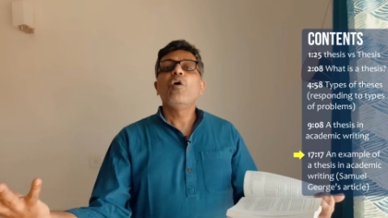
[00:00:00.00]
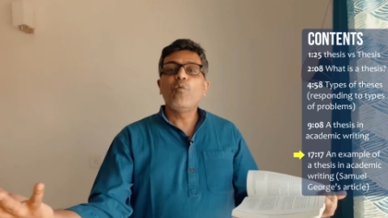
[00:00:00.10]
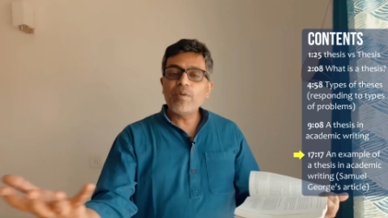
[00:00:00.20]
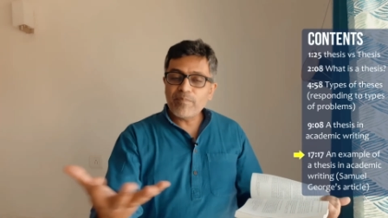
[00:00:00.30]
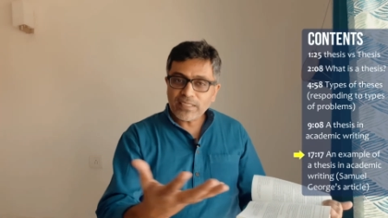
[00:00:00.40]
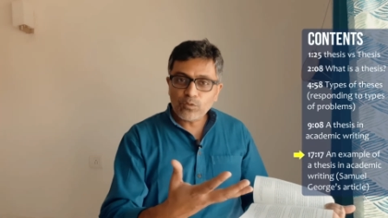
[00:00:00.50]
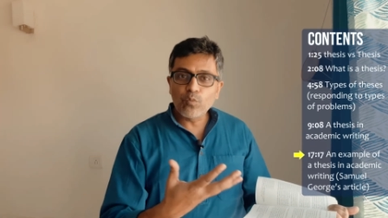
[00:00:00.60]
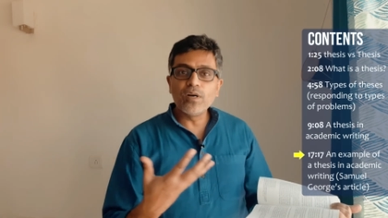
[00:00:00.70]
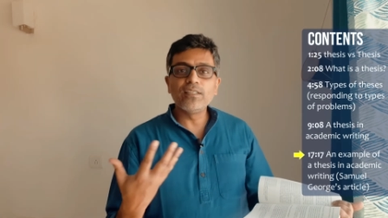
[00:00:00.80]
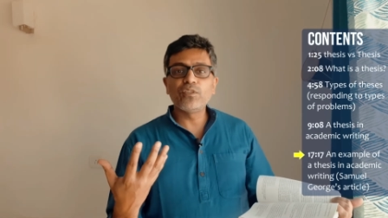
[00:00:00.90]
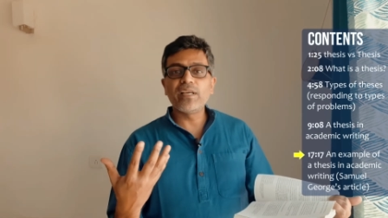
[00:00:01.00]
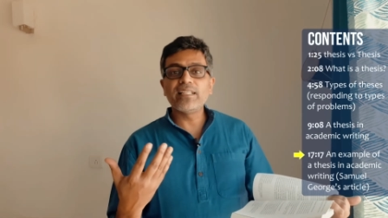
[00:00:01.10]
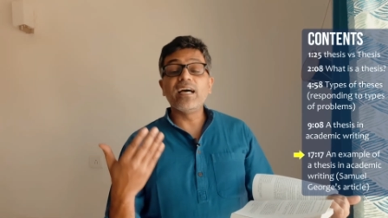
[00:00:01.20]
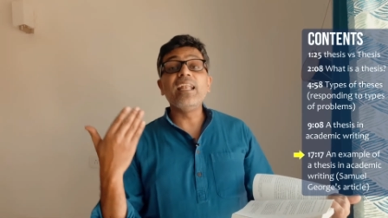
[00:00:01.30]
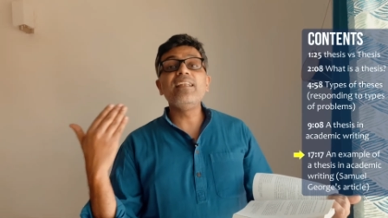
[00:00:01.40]
we must work
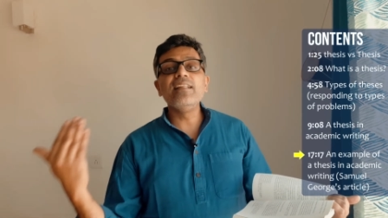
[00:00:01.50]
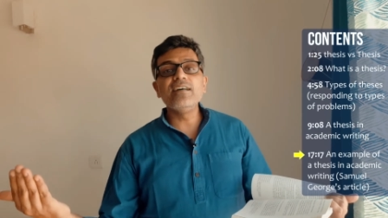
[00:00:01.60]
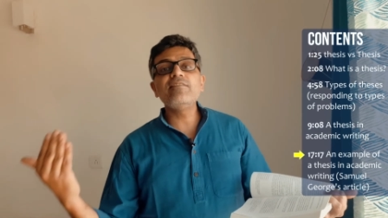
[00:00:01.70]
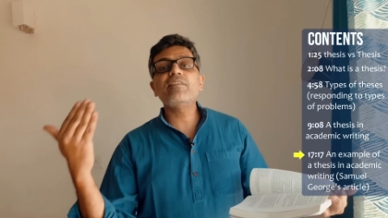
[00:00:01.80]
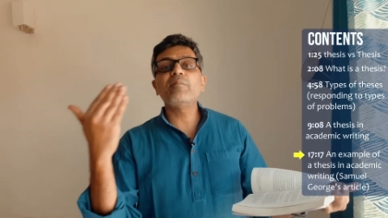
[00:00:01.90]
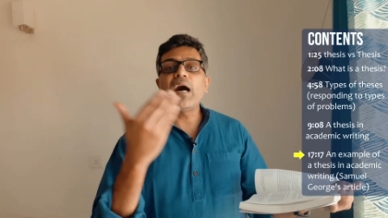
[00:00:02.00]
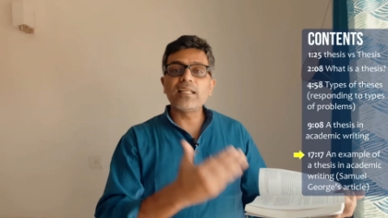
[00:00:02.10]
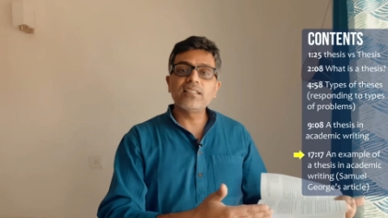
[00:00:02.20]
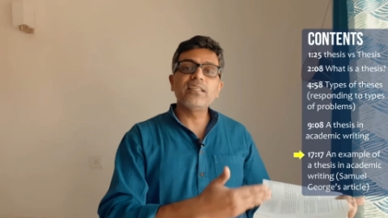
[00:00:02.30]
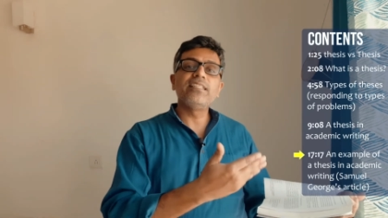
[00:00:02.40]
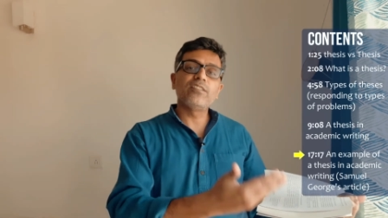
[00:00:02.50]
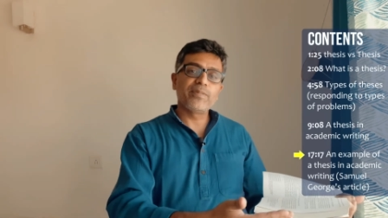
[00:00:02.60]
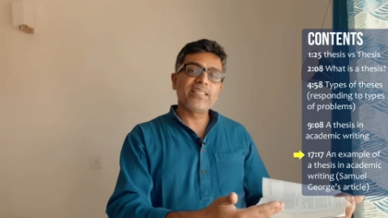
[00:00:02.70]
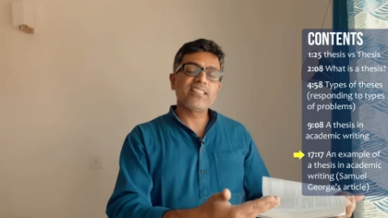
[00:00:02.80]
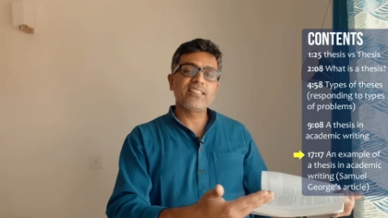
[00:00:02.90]
together and learn from other
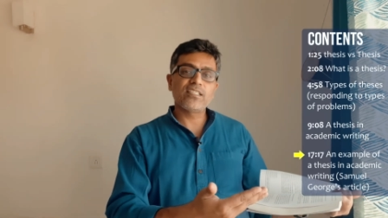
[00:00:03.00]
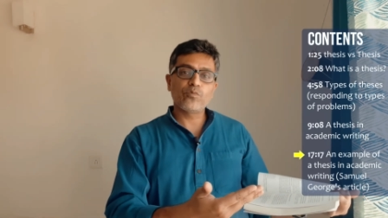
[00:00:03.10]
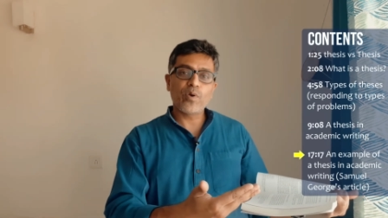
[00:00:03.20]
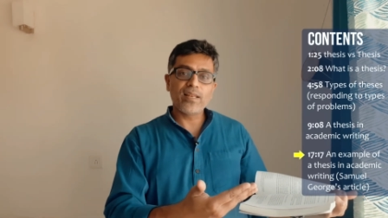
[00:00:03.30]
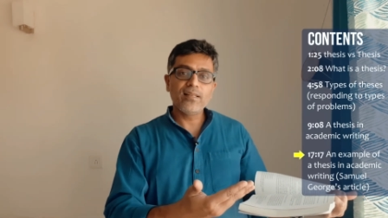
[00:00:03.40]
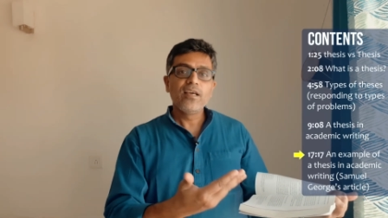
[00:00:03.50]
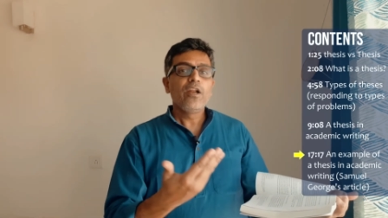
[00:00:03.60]
interpretations as well